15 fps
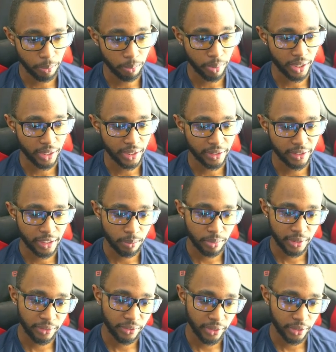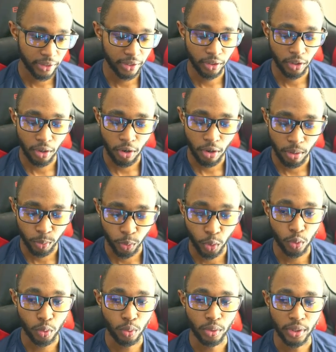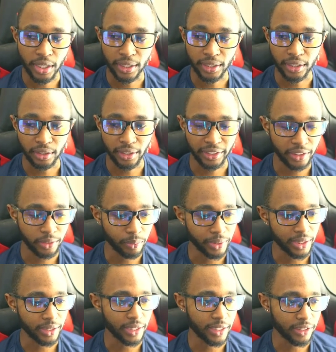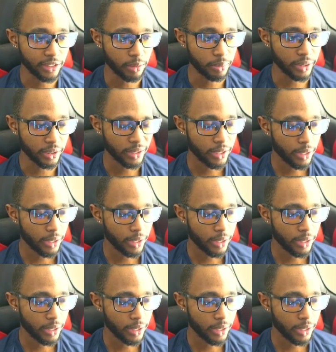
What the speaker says: but he's typically very calm, cool, and collected when he needs to be,